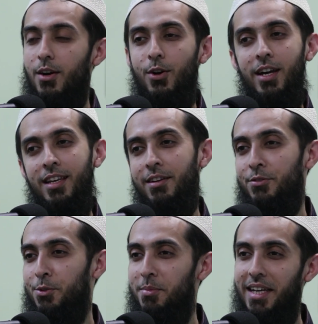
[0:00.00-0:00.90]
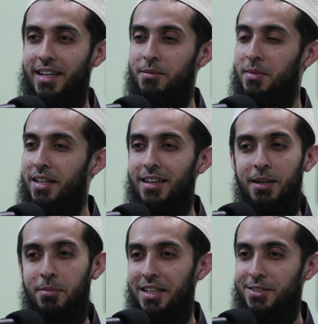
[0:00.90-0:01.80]
Oh, I love you, man. May
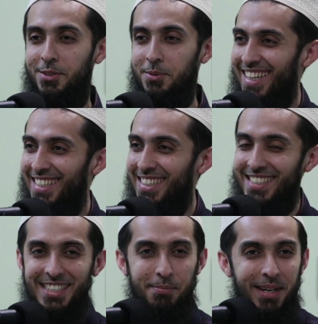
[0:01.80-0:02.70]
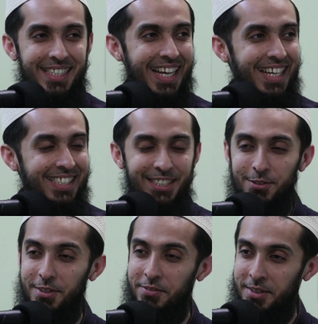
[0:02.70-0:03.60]
Allah bless you. This is the best answer
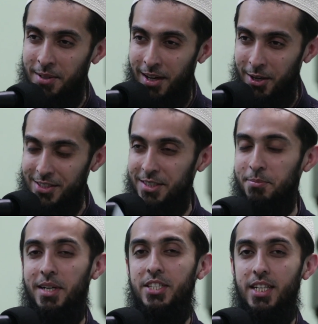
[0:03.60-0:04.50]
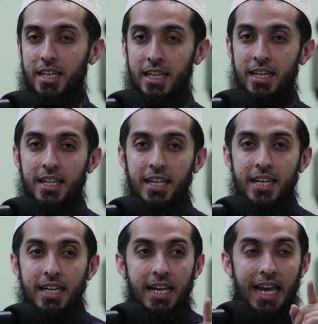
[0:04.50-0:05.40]
you've given. Awesome, mashallah.
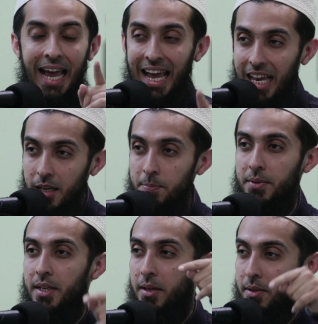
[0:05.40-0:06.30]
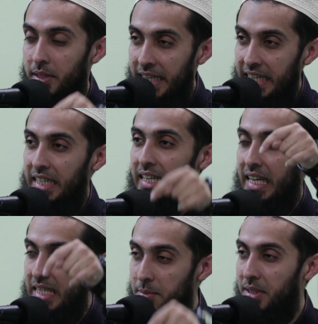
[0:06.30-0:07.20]
Help here
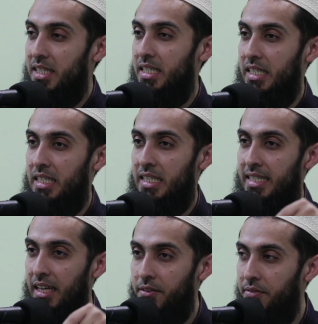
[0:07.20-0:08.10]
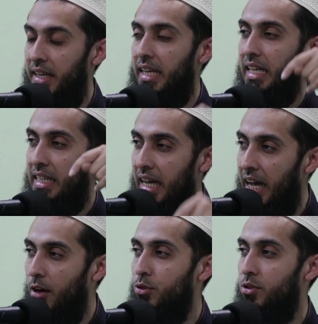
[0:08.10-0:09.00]
in the masjid. Serving in the
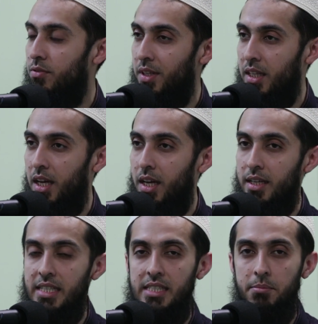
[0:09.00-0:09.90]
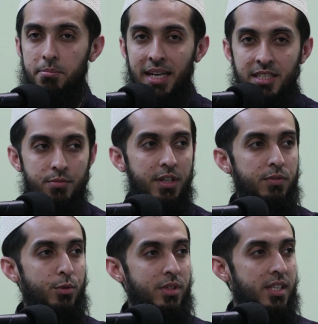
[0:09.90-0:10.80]
house of Allah is the best way
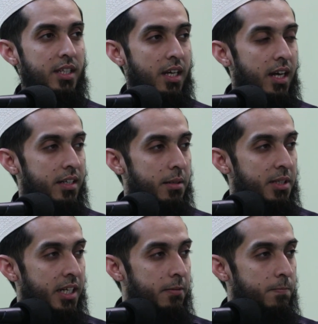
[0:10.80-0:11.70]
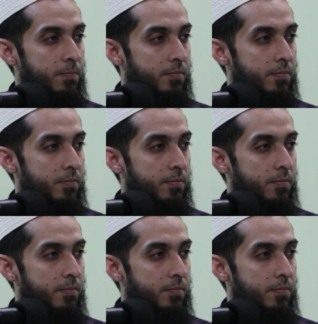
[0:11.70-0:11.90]
of doing sadaqah in Ramadan.